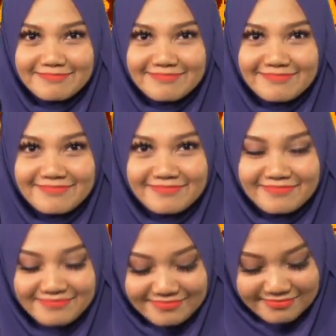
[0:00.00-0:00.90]

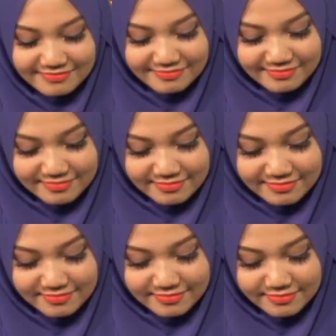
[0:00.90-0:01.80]

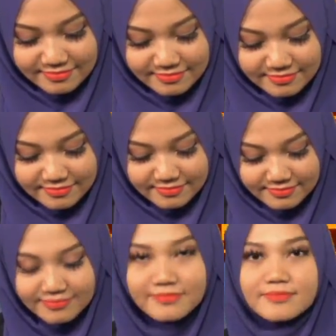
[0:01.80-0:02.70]

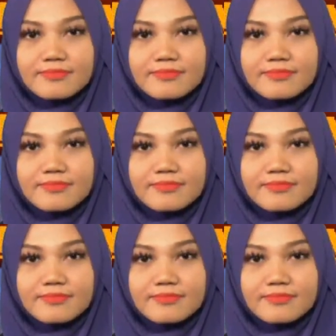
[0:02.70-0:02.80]
Nobody speaks.